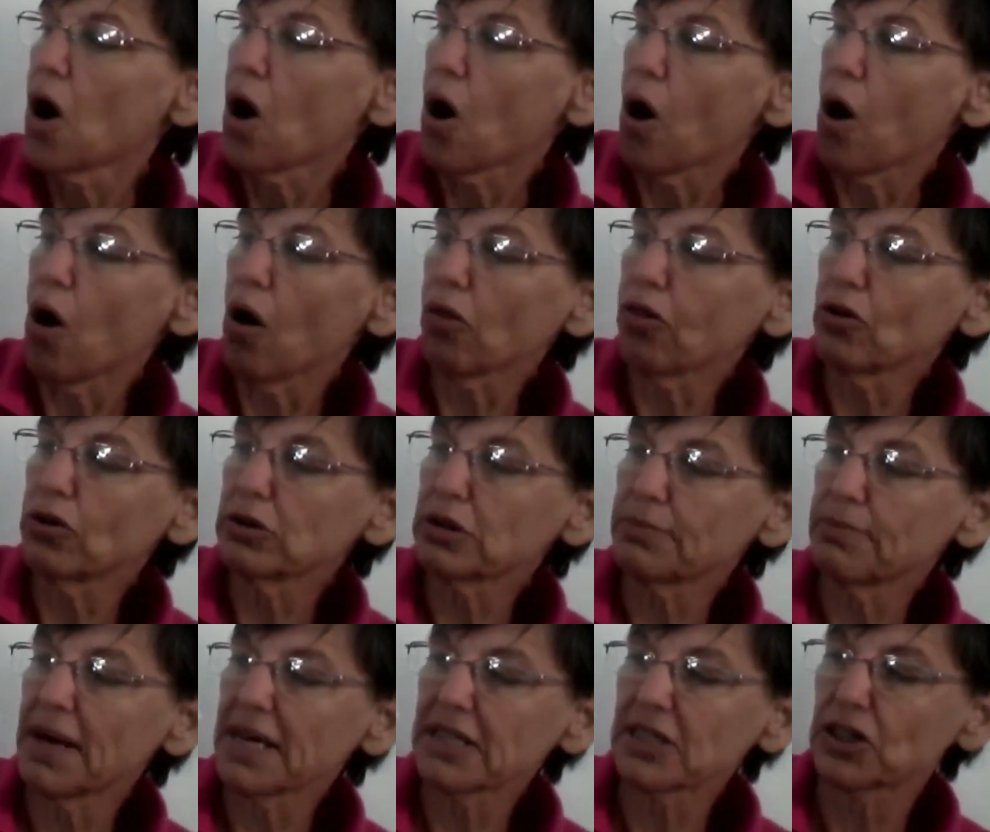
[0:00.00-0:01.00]
All those
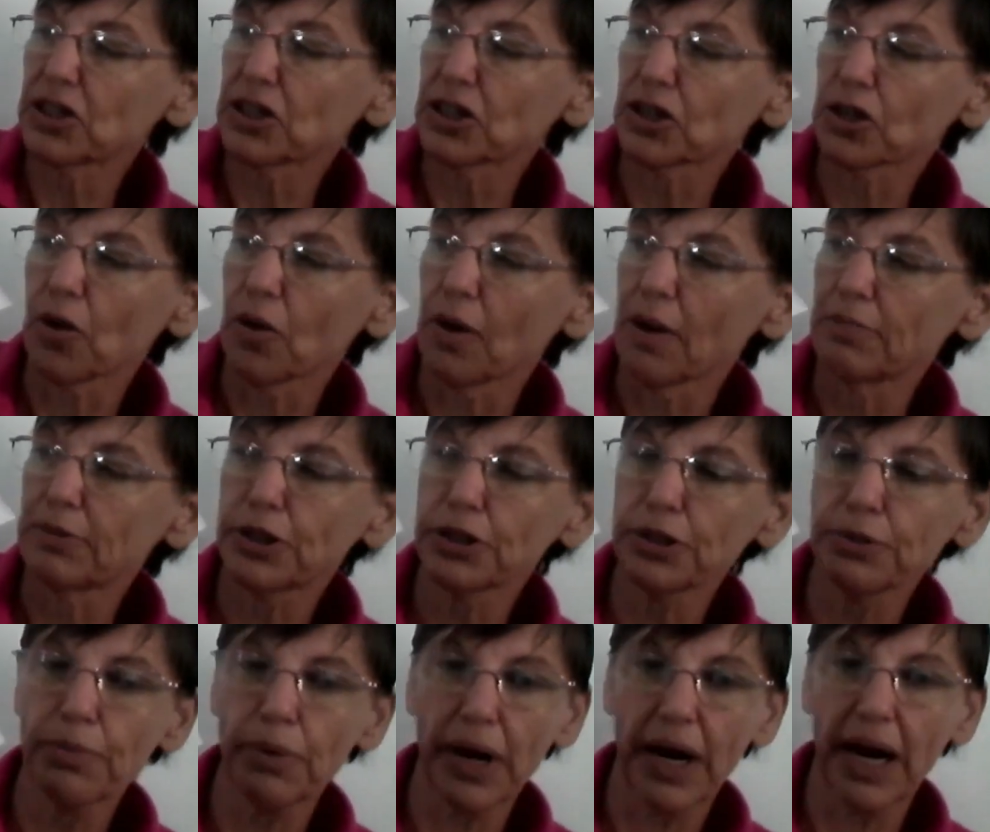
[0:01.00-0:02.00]
messages go up to
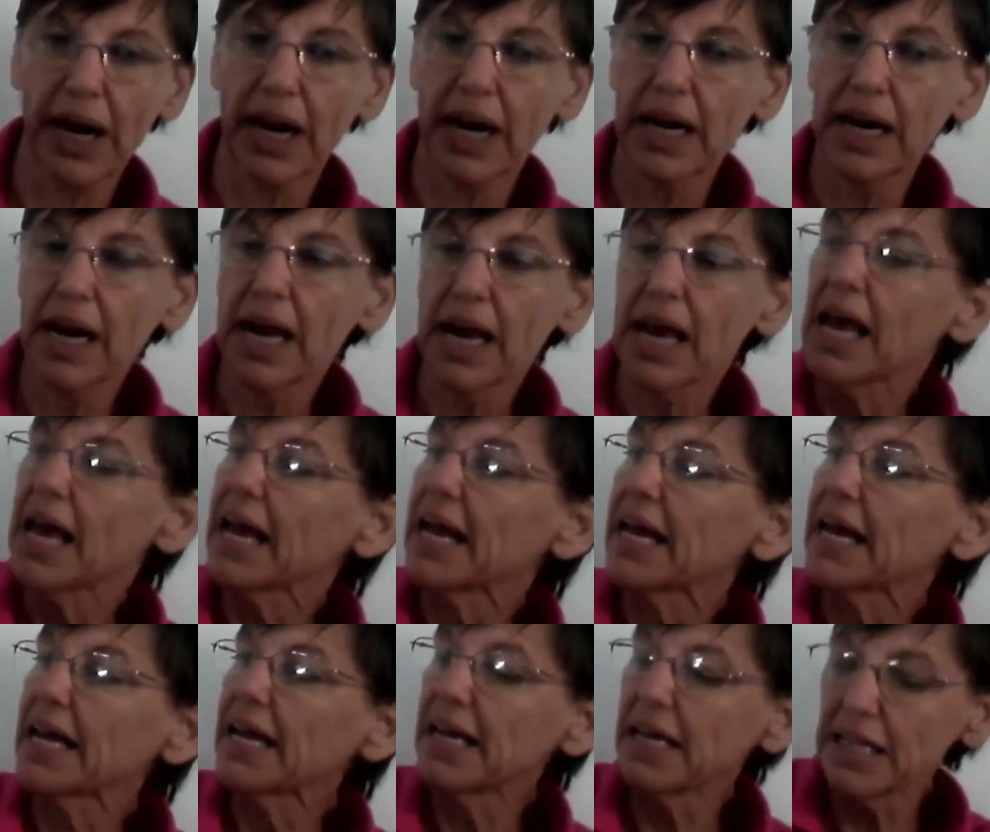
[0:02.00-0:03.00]
your brain
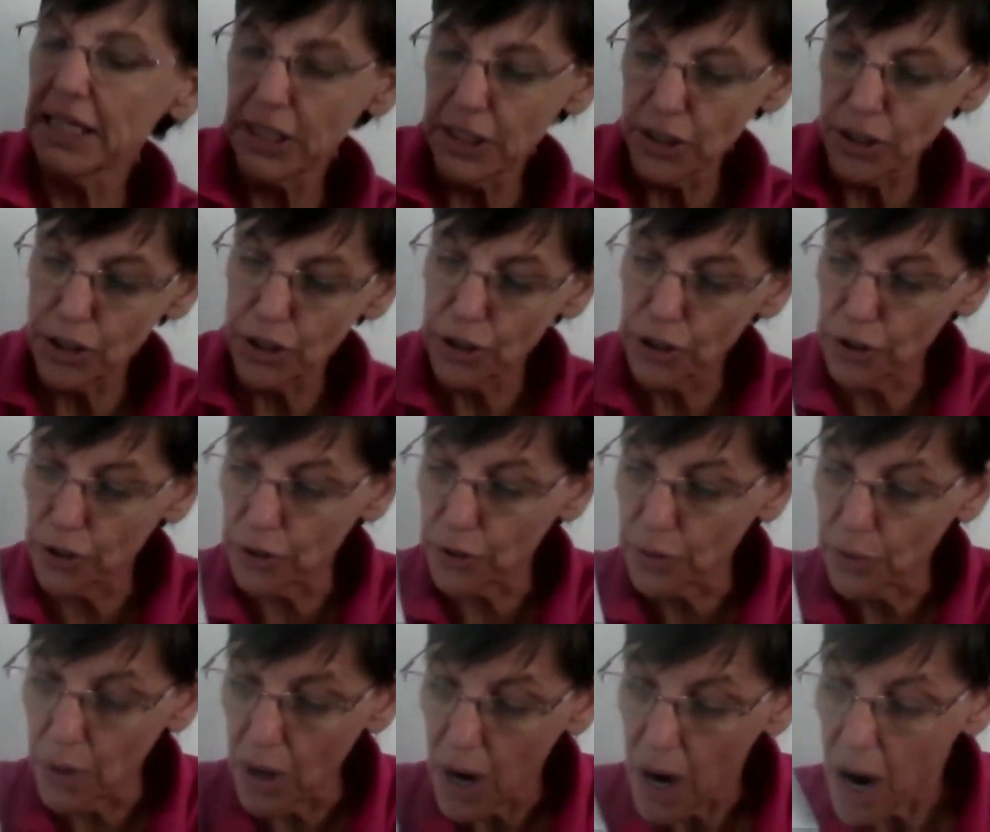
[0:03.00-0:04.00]

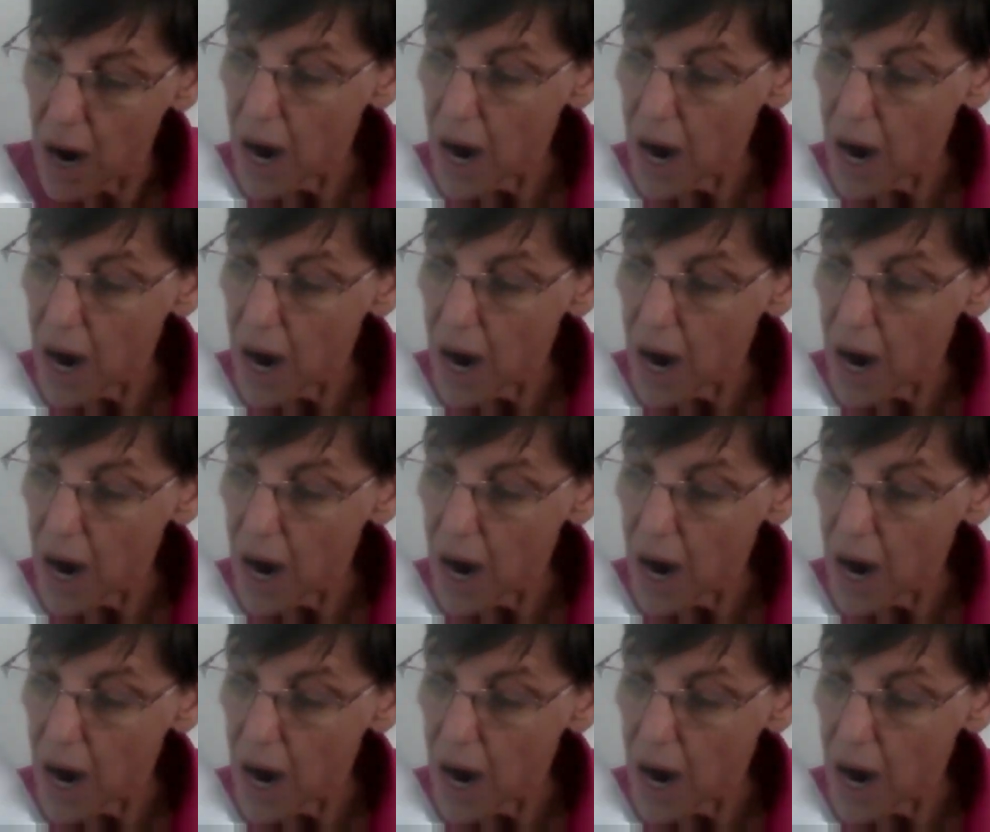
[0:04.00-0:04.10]
into,